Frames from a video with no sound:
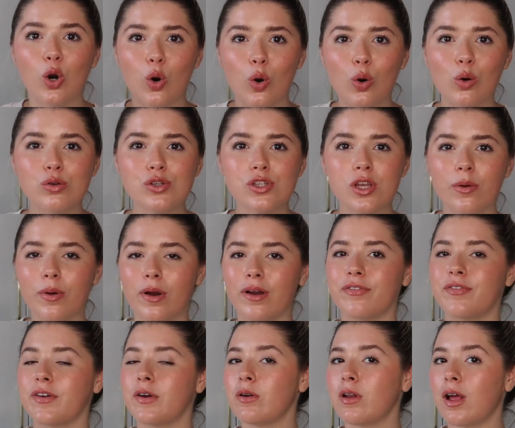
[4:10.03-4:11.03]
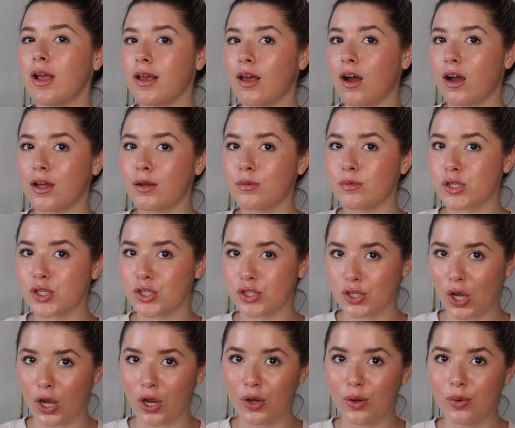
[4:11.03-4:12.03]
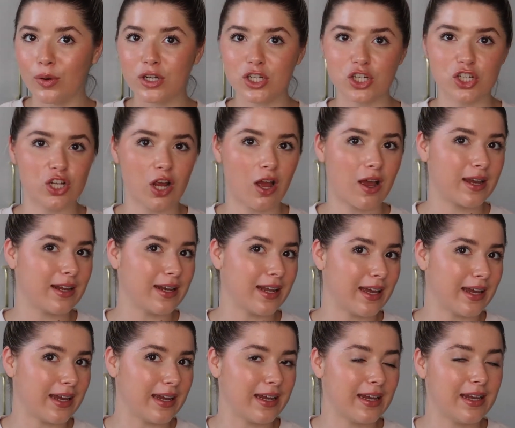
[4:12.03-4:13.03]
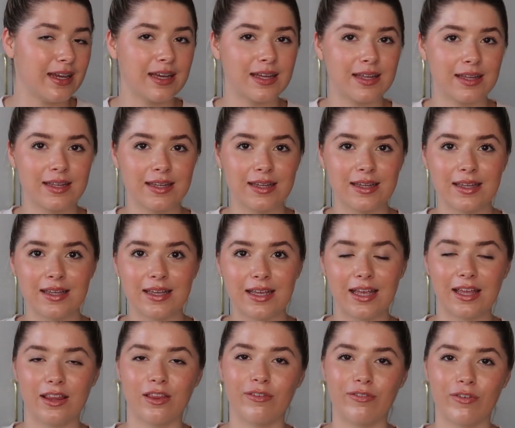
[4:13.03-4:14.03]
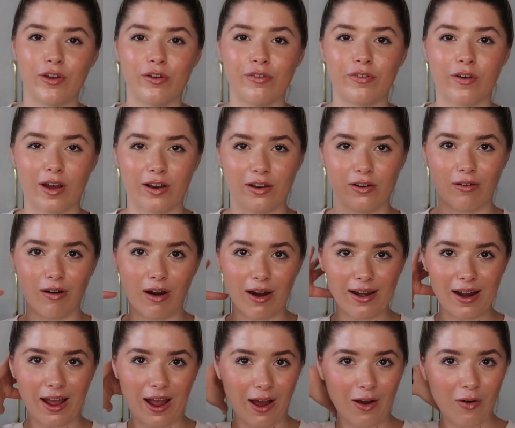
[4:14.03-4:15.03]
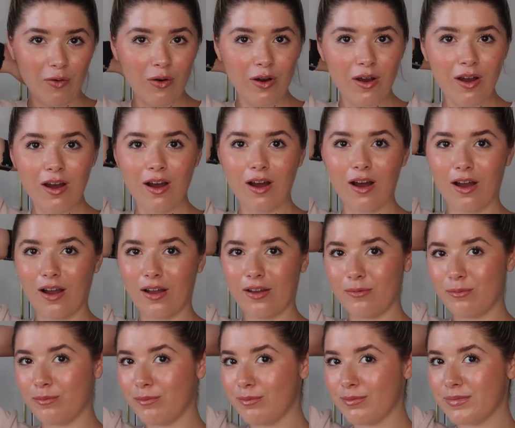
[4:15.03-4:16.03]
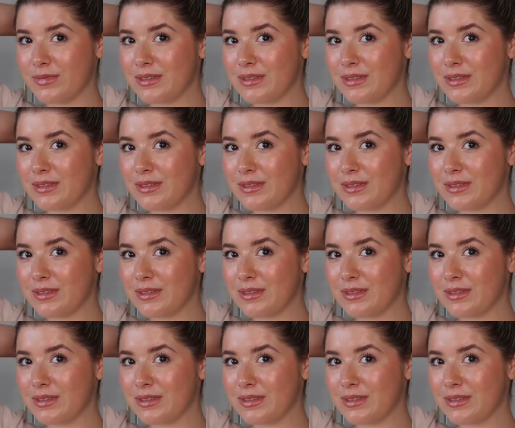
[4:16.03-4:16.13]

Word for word: Also, I feel like I am so shiny in the viewfinder right now. I'm